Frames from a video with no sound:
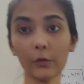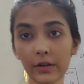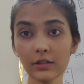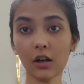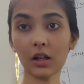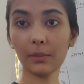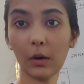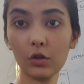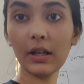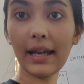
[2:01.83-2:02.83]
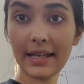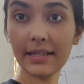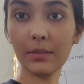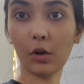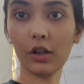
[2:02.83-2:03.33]
Now we'll talk about the
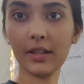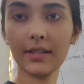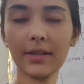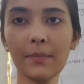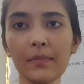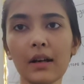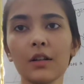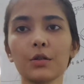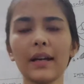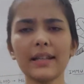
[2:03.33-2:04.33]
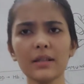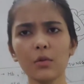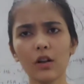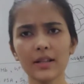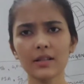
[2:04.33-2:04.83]
antibodies. So
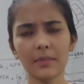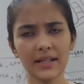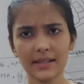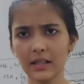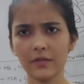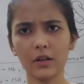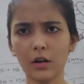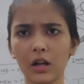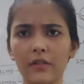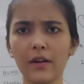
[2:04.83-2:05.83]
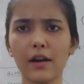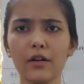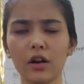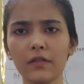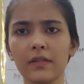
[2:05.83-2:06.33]
antibodies are basically, we are all
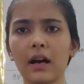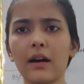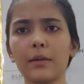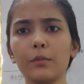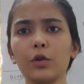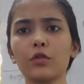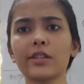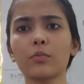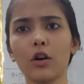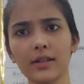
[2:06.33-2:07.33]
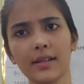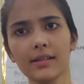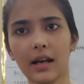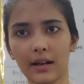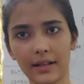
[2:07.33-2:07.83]
aware of, our immune
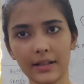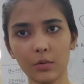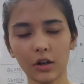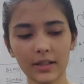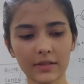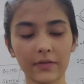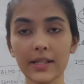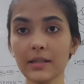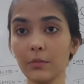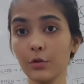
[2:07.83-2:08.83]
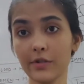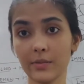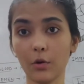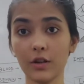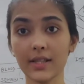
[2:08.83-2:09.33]
responses are antibodies. First immune
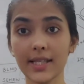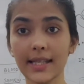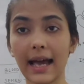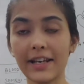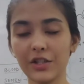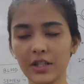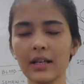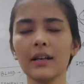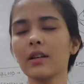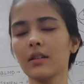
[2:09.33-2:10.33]
response is IgM,